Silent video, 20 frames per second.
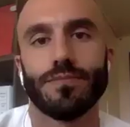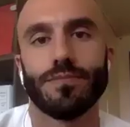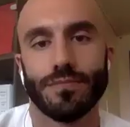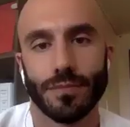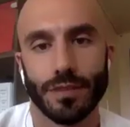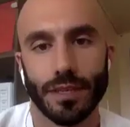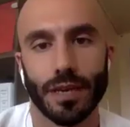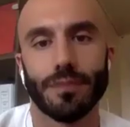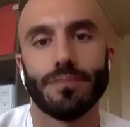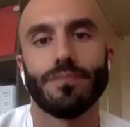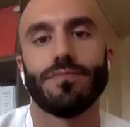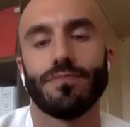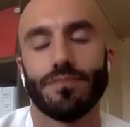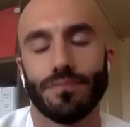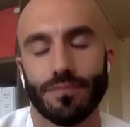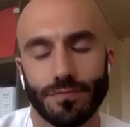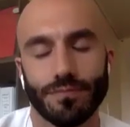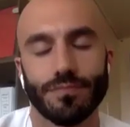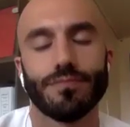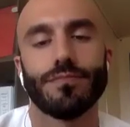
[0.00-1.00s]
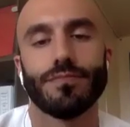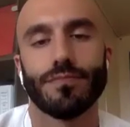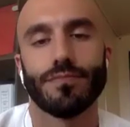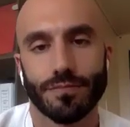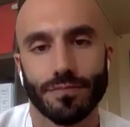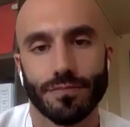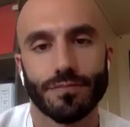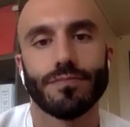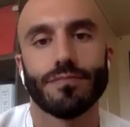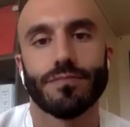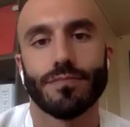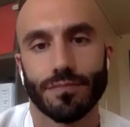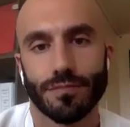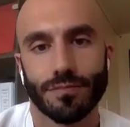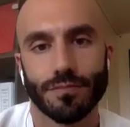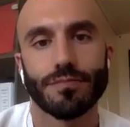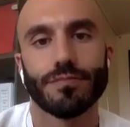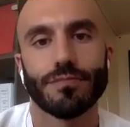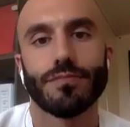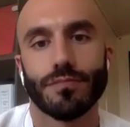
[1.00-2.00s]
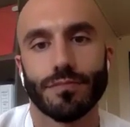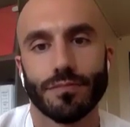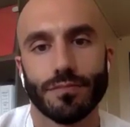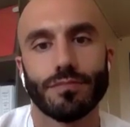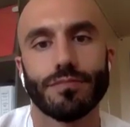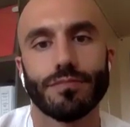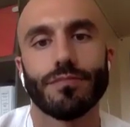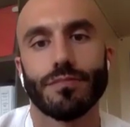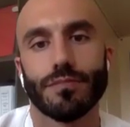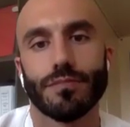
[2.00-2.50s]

infusion. Yeah. And so it could be